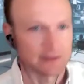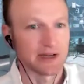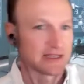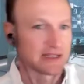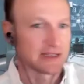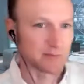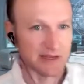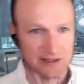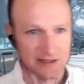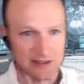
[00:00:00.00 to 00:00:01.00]
the
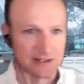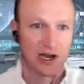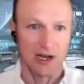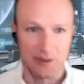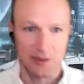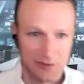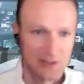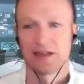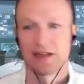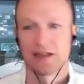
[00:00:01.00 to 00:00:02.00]
MySpaces and
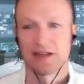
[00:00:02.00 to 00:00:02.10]
tribes